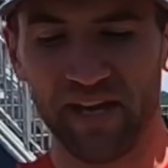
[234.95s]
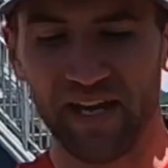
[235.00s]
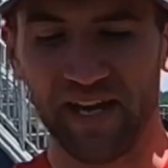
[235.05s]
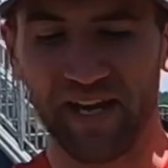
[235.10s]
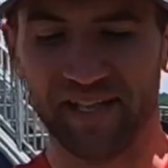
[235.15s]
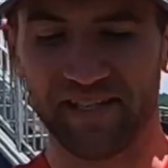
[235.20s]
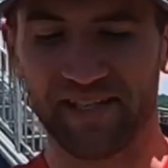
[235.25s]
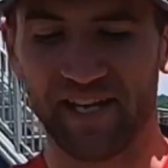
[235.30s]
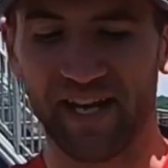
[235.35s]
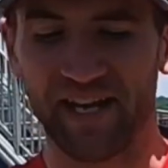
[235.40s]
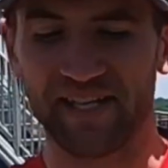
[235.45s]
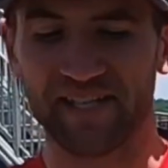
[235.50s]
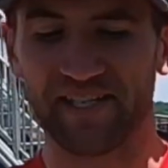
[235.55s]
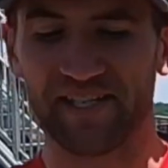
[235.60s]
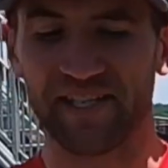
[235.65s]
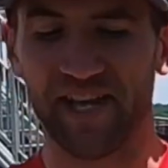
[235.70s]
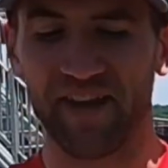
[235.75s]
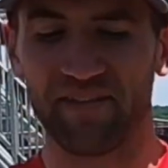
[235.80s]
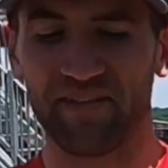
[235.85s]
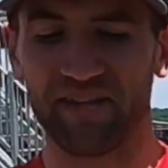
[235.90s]
It's a
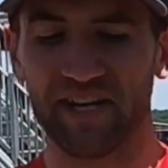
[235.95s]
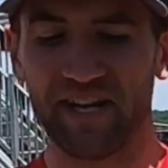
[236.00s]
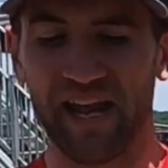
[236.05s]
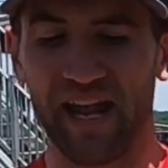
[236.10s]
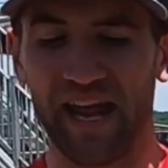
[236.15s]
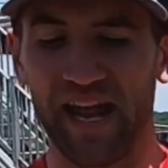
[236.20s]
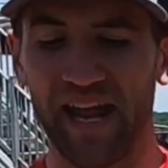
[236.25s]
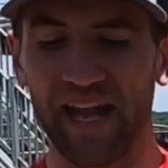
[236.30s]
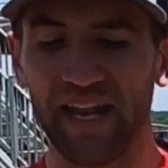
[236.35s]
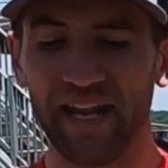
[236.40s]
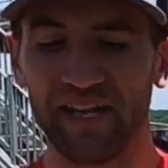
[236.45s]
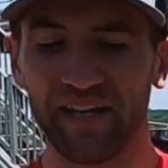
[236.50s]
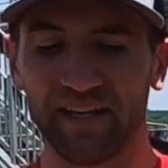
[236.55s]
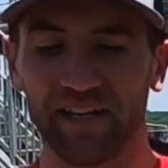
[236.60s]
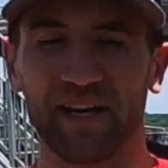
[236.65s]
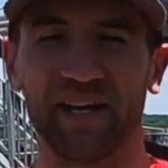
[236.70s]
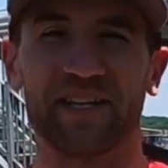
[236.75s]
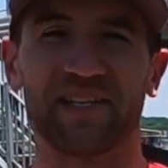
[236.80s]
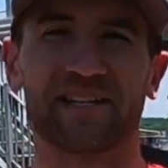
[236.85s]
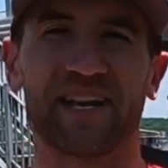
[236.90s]
7/8
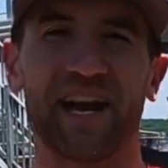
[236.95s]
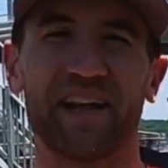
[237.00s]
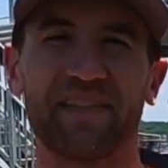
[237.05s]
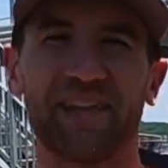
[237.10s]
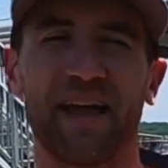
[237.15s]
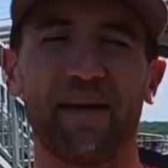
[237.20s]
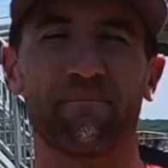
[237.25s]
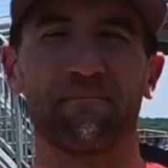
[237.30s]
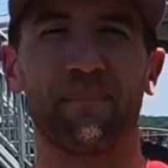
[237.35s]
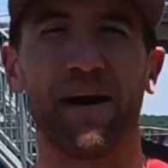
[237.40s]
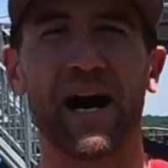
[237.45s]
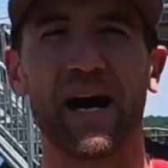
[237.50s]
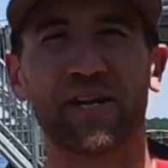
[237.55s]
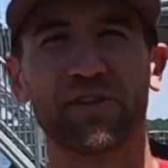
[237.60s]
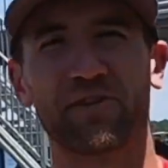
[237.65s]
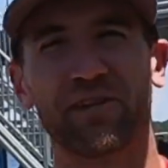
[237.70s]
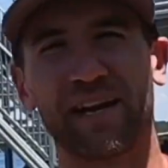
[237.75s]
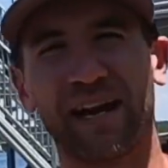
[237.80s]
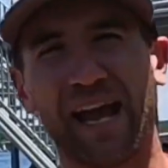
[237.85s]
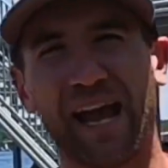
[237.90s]
and it's got that
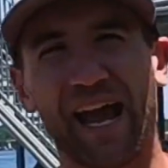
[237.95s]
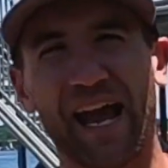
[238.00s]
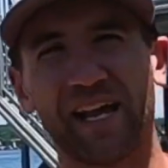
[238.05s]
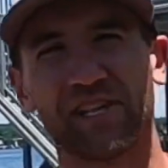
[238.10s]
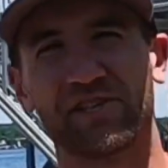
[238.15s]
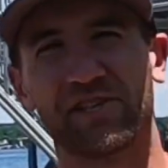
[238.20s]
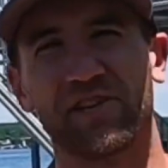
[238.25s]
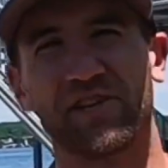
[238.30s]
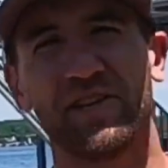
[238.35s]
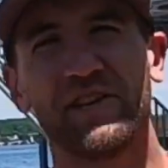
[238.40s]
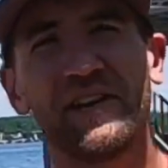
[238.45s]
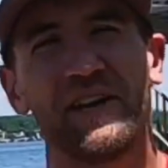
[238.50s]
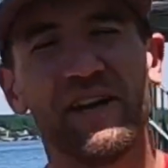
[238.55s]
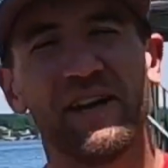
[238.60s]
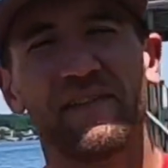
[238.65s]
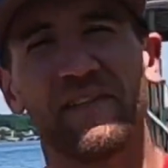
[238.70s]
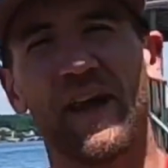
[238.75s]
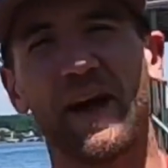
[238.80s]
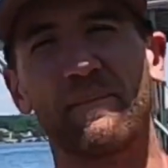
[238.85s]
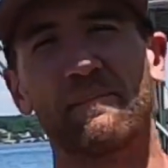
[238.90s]
moderate action.
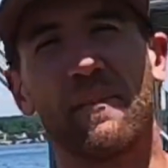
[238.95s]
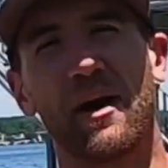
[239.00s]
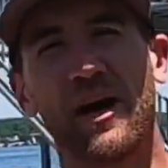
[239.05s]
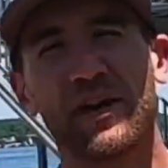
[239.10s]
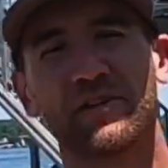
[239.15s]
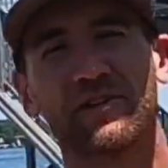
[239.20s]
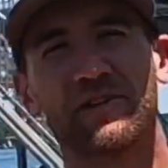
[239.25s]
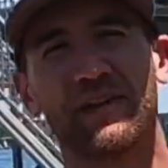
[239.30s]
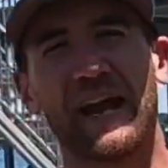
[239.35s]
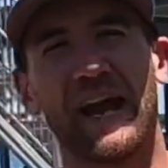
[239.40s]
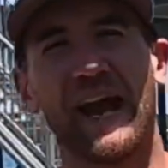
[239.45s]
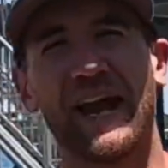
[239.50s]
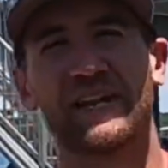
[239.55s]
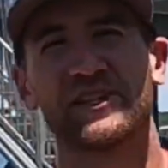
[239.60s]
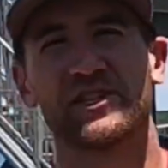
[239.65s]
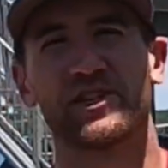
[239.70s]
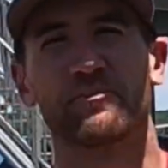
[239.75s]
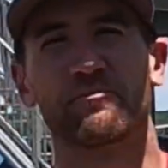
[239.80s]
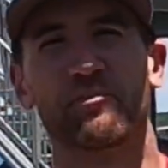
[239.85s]
That moderate action